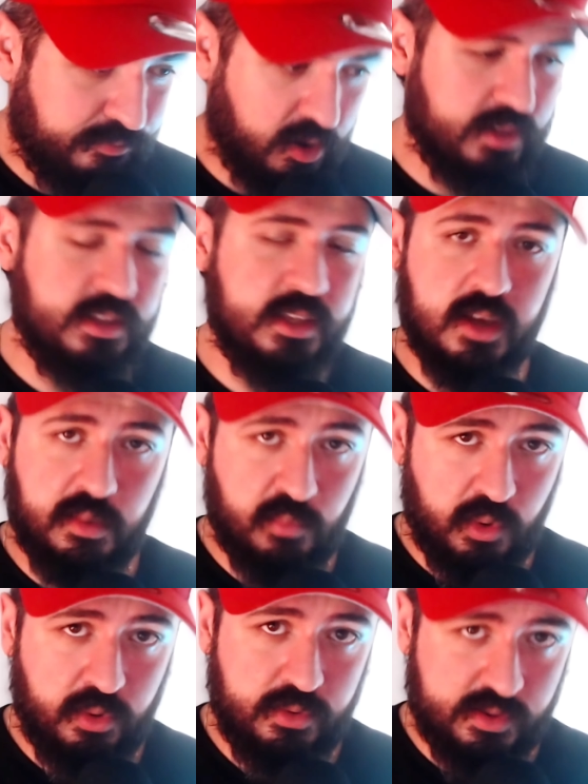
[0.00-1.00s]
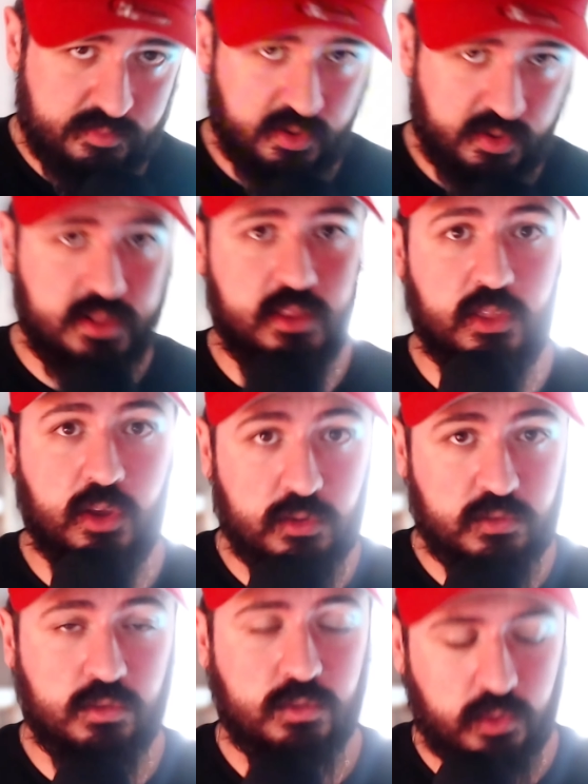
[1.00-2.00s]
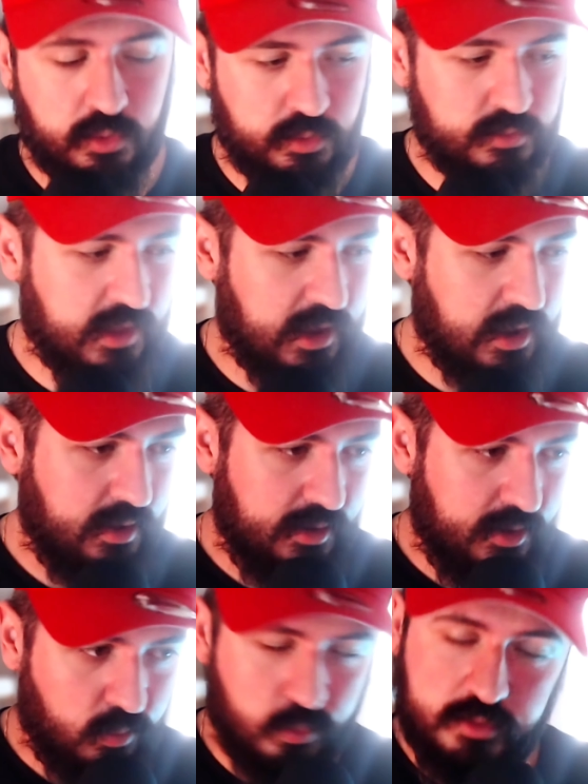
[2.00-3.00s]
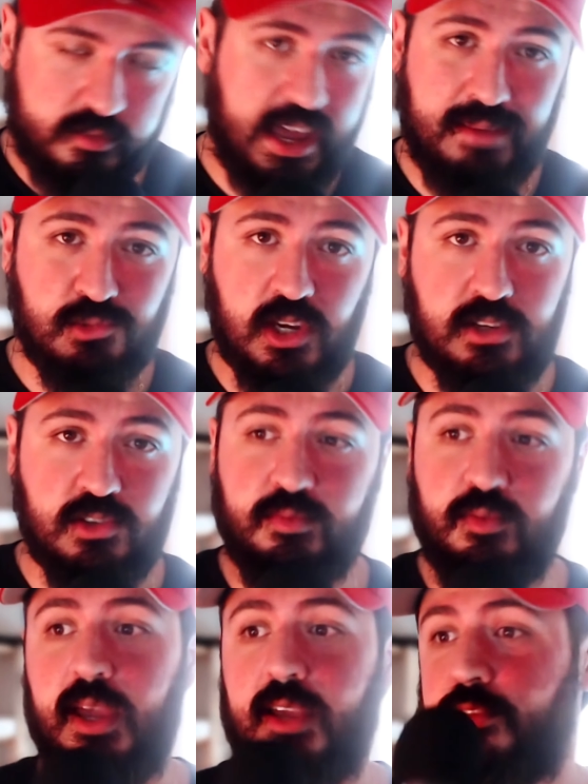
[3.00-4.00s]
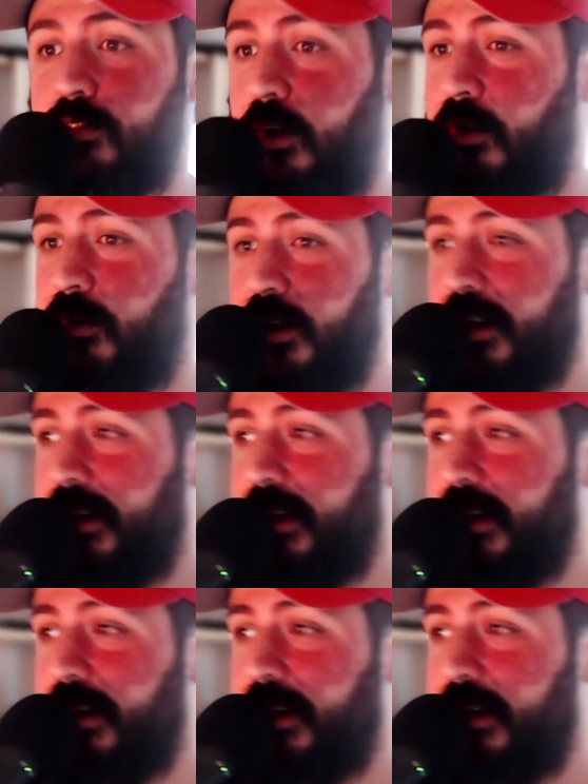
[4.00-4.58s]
finding Gumroad and finding those tutorials there was a game changer for me. So